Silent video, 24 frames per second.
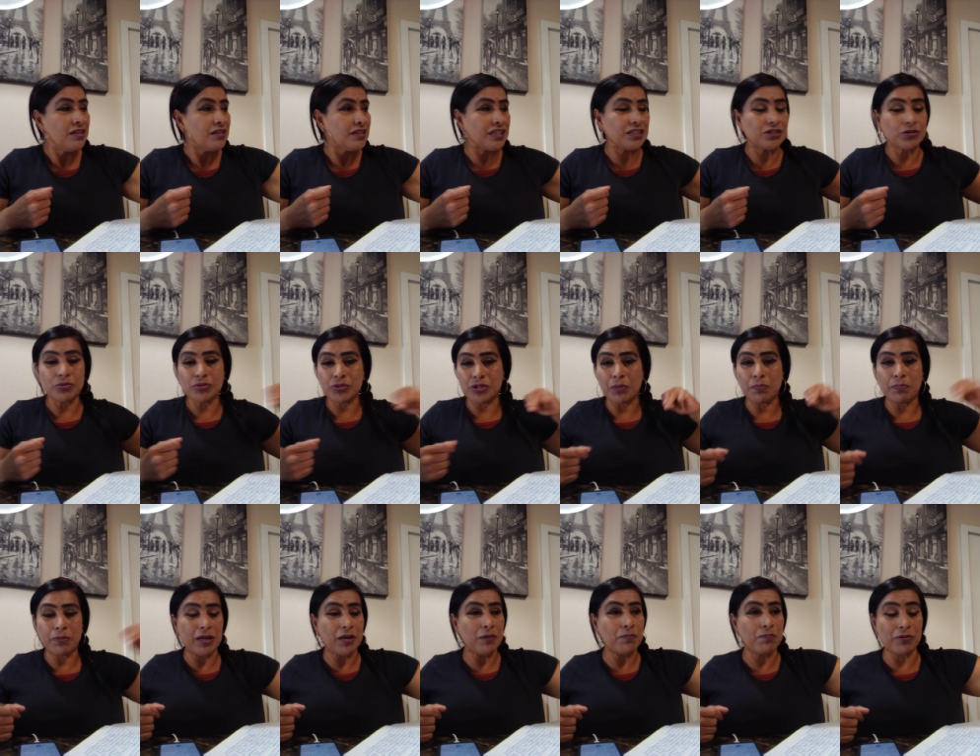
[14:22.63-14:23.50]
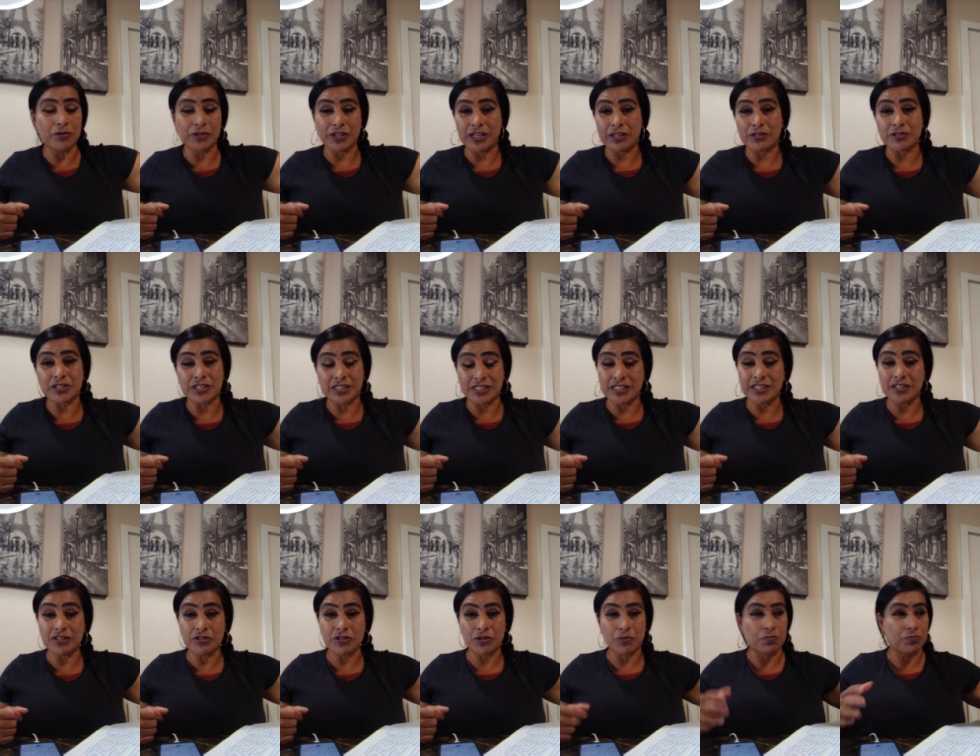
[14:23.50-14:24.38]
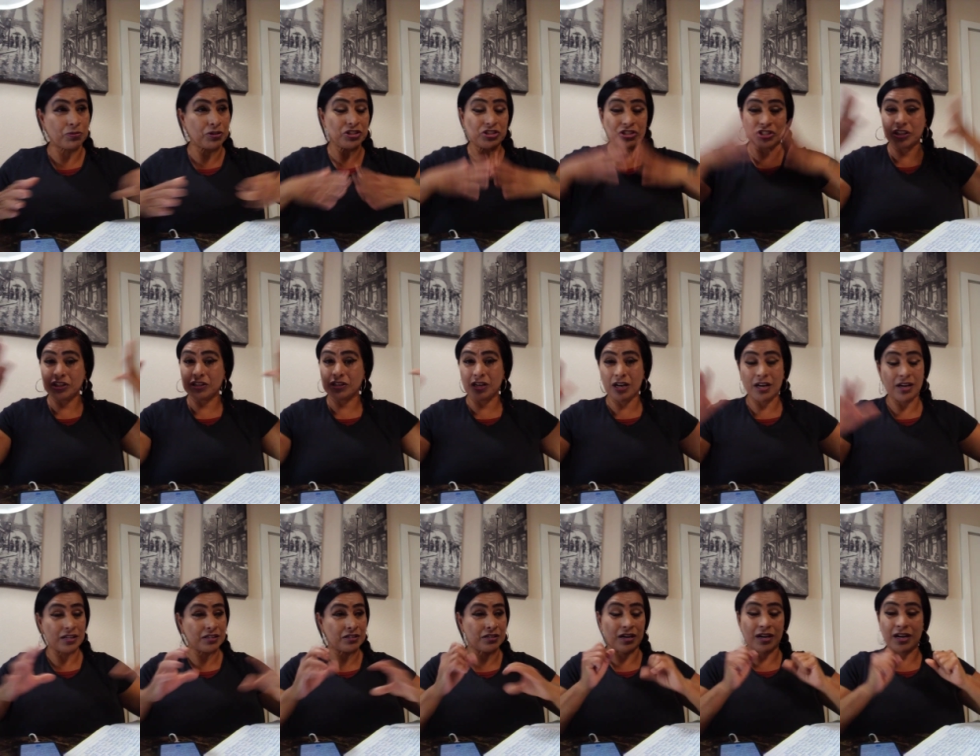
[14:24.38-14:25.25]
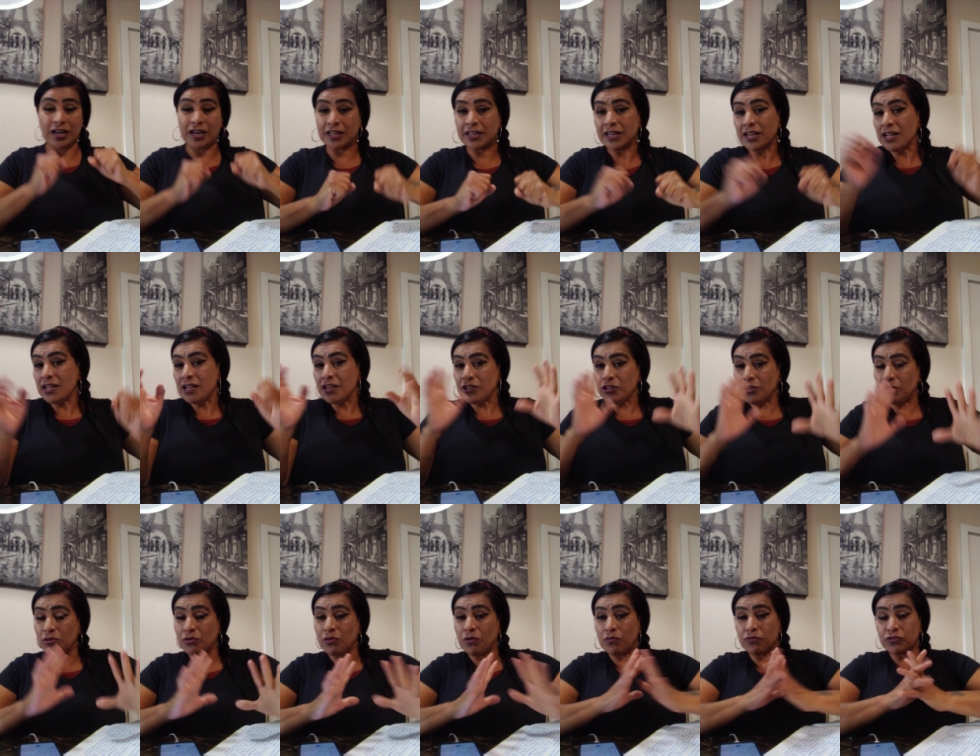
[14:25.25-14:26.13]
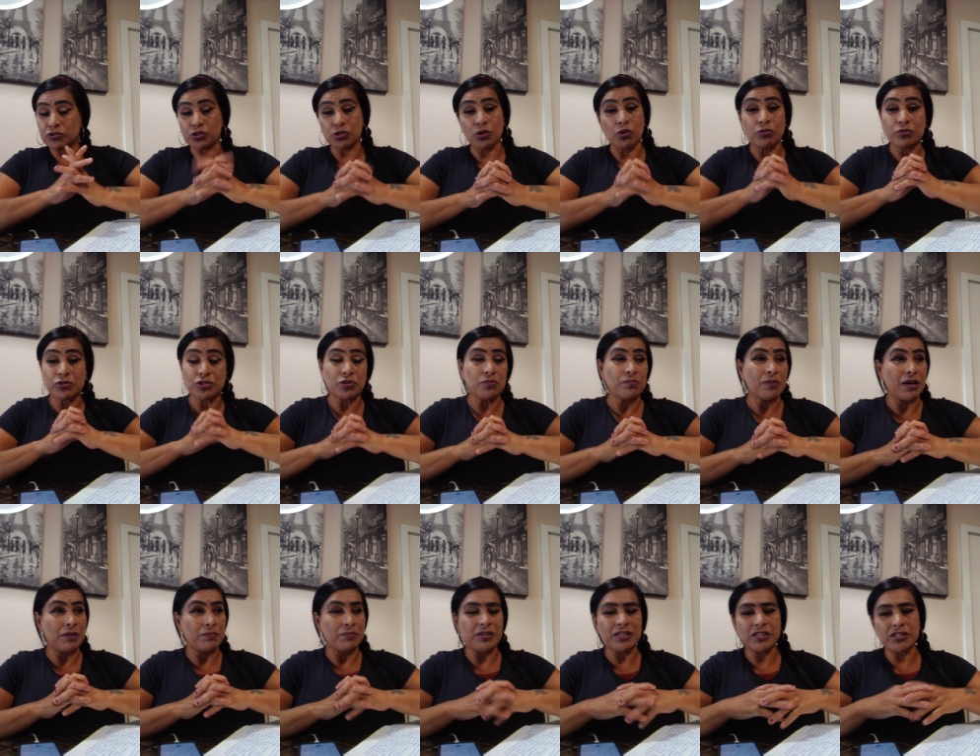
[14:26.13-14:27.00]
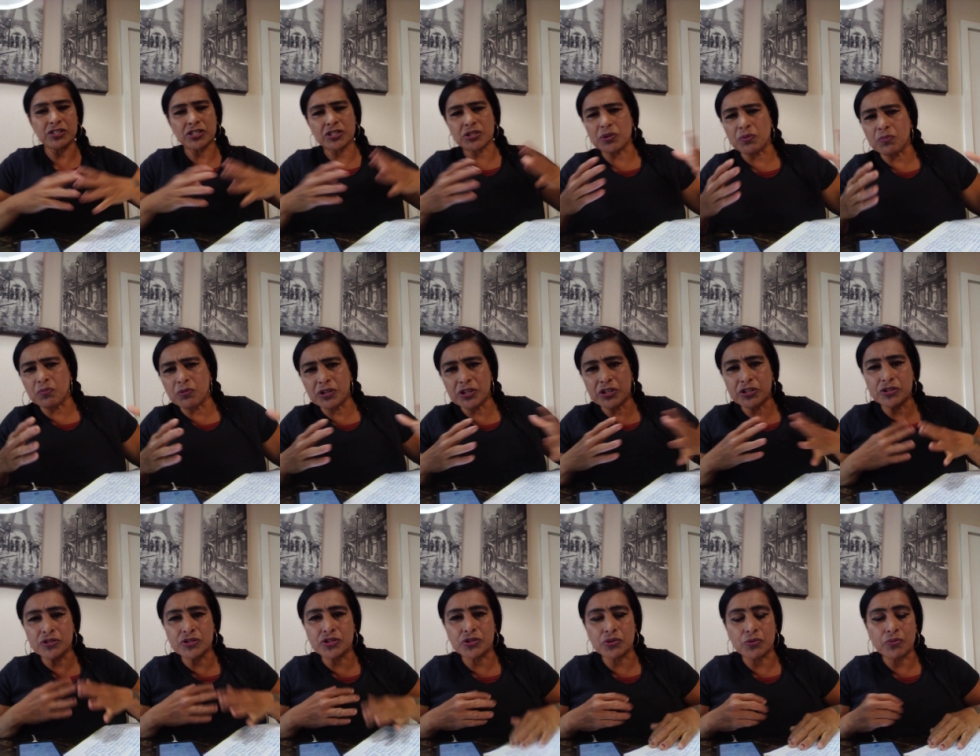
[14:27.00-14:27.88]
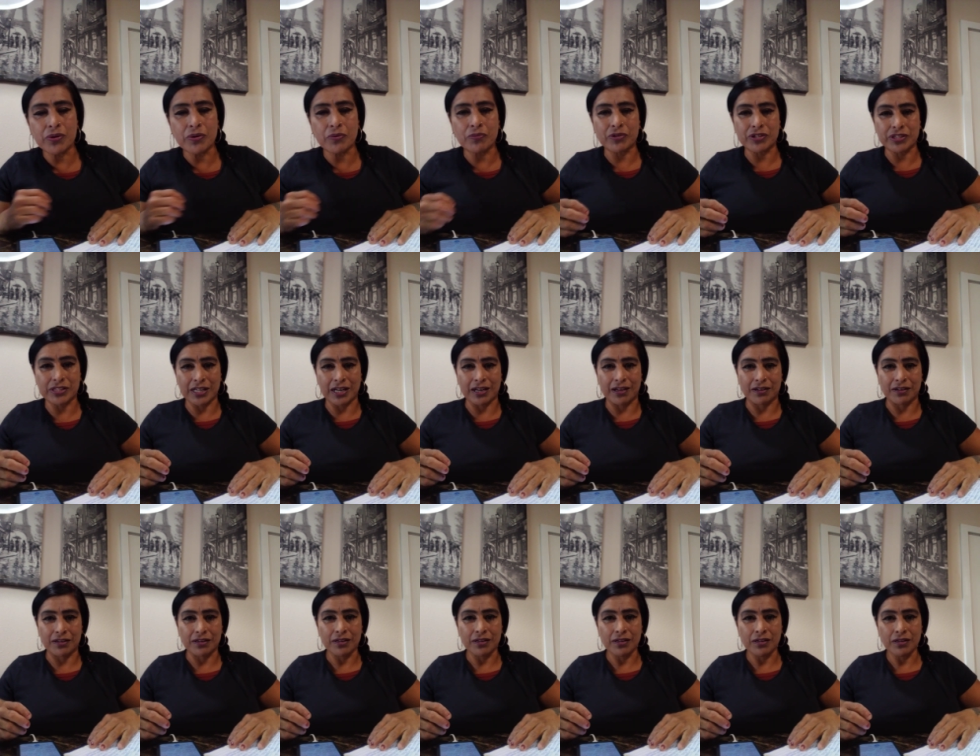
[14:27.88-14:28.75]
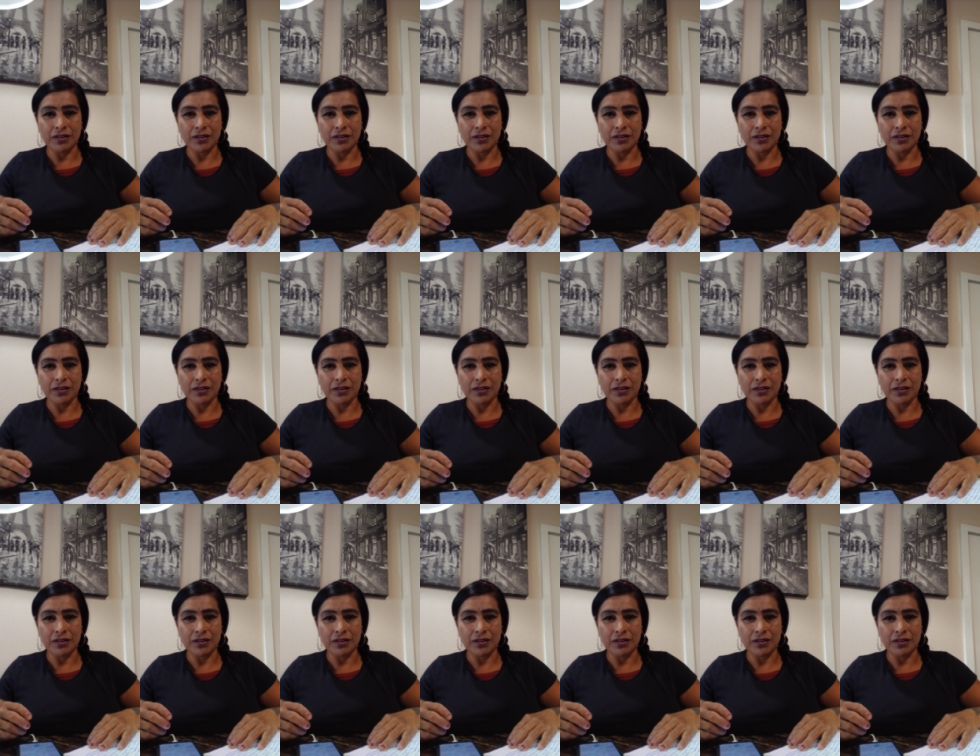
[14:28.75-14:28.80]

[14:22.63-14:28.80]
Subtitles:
That's what the people that are sitting there preaching, God, you know, sold to my ministry. What are you doing with that?